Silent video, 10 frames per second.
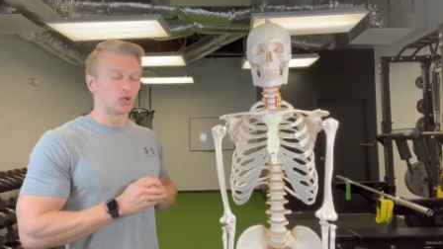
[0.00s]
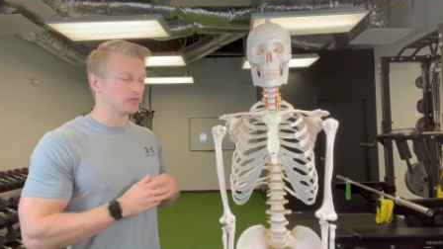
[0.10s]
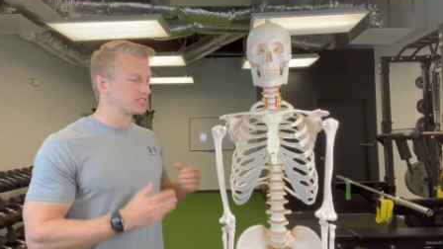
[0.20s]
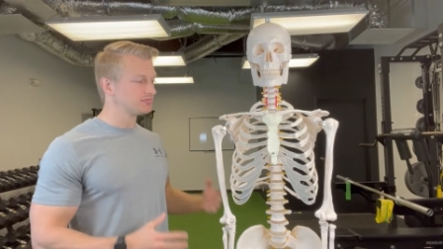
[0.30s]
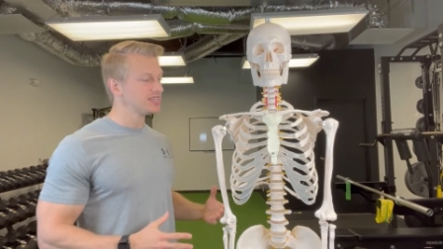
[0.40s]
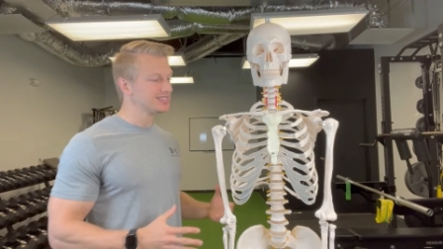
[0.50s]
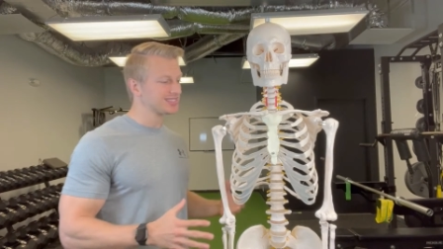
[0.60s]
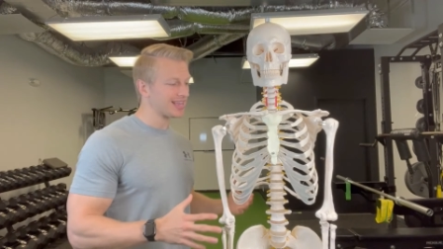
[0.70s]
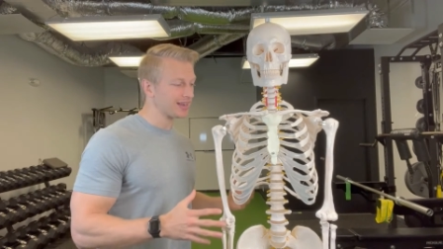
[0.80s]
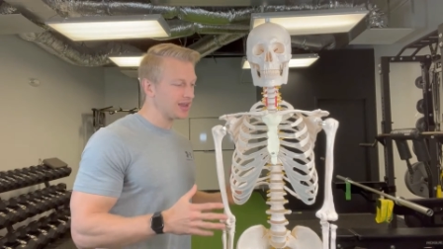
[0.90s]
Well, this
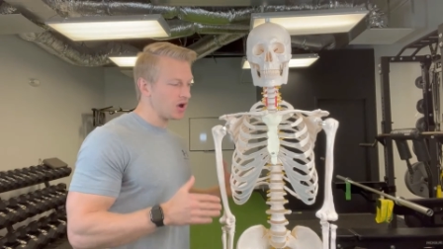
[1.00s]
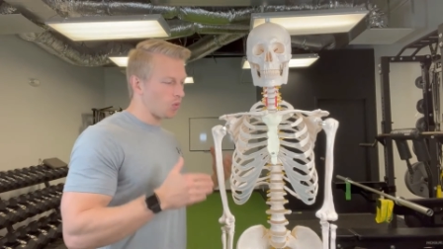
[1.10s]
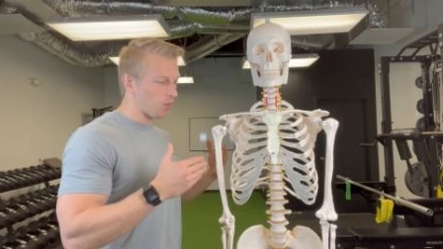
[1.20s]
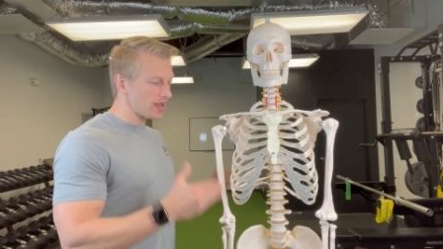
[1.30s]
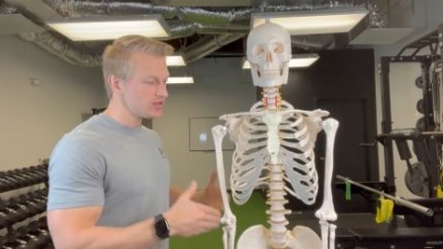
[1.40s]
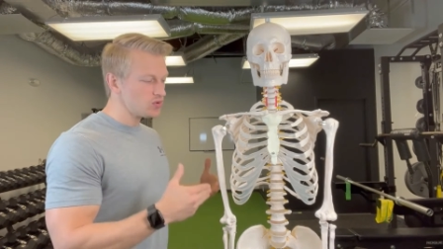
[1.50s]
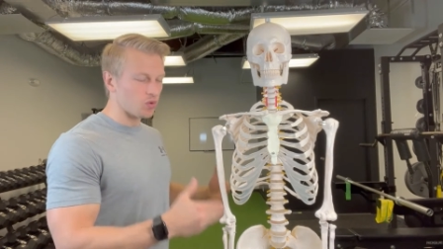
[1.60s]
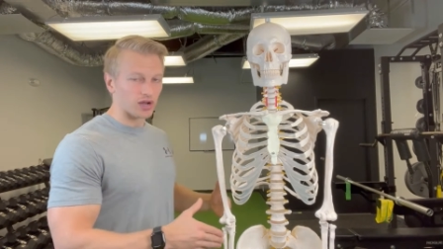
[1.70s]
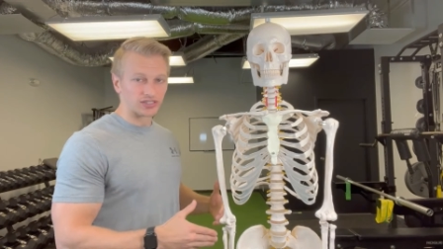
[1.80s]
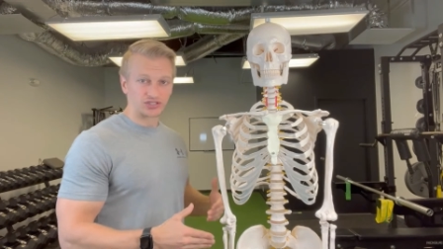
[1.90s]
means that when you
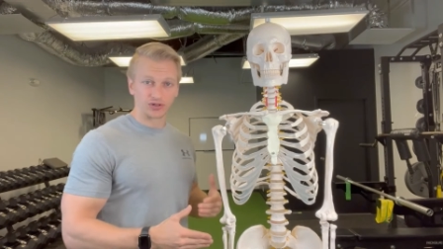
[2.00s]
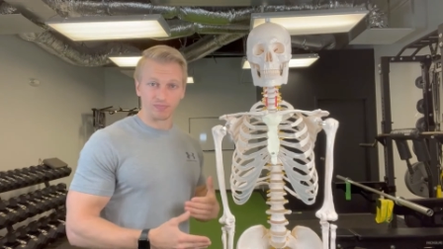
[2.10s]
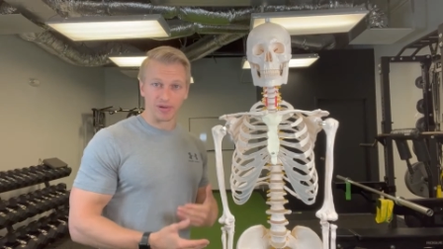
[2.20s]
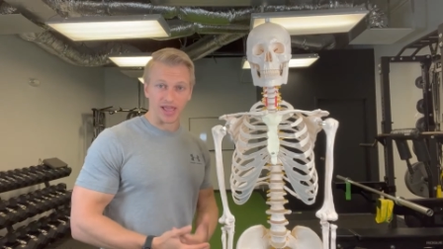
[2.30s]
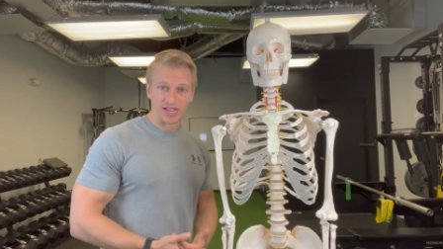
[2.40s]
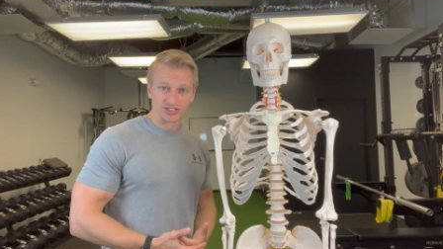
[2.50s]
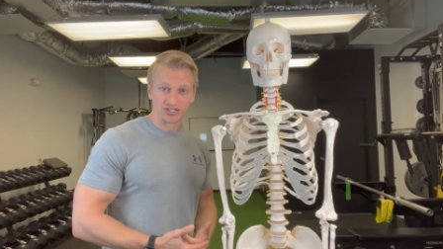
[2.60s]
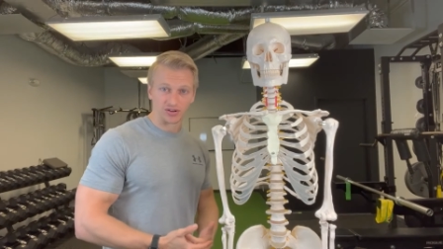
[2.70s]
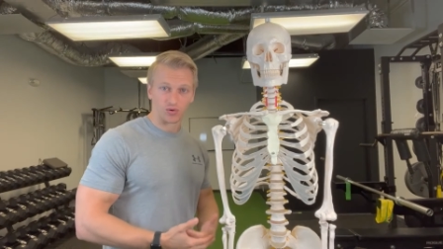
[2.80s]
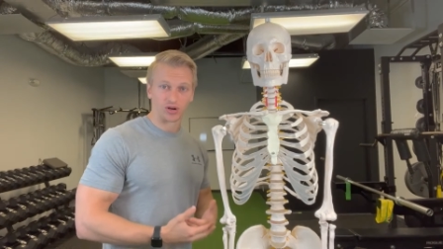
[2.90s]
watch your
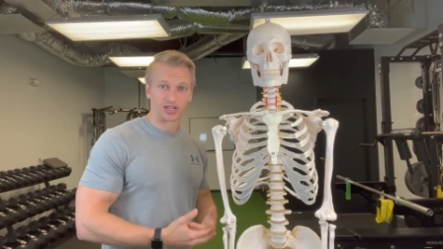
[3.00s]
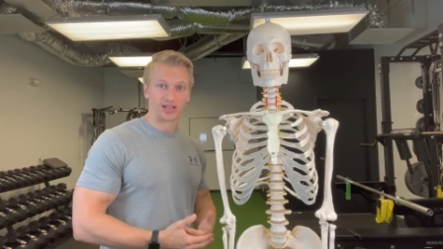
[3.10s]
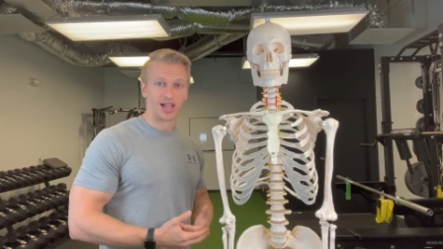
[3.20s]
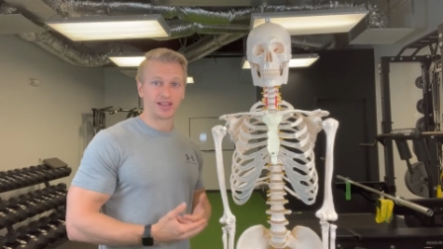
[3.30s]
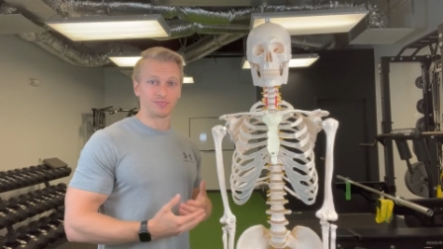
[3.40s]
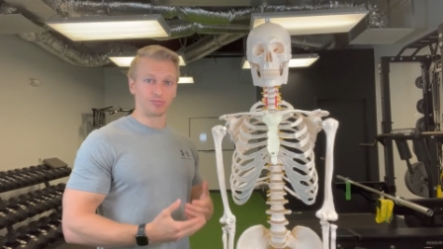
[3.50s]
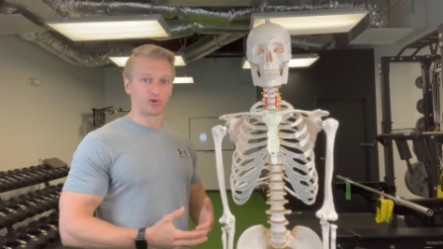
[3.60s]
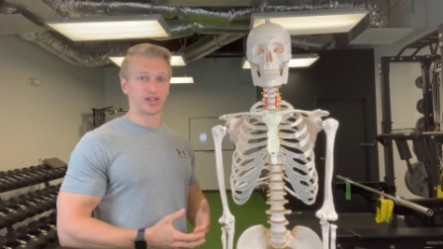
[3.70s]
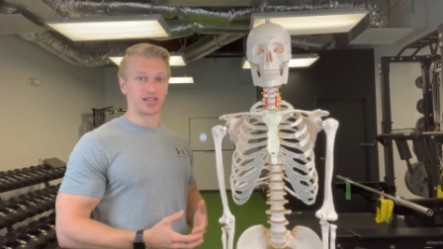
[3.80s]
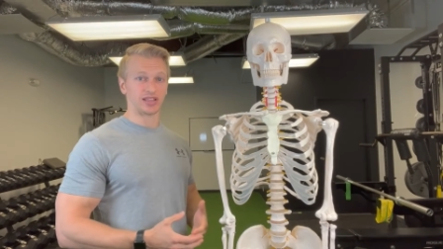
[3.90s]
patient or client
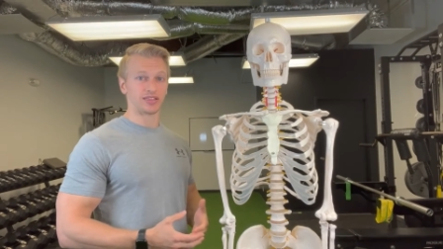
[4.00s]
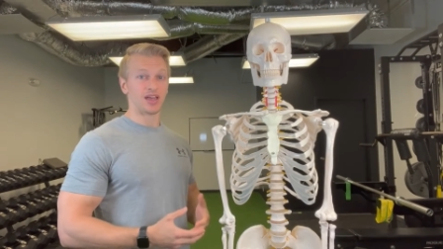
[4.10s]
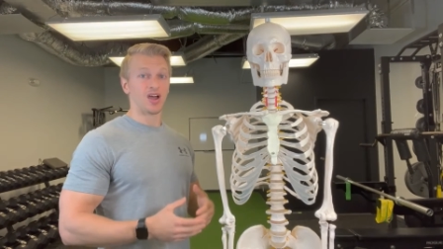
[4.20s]
breathe,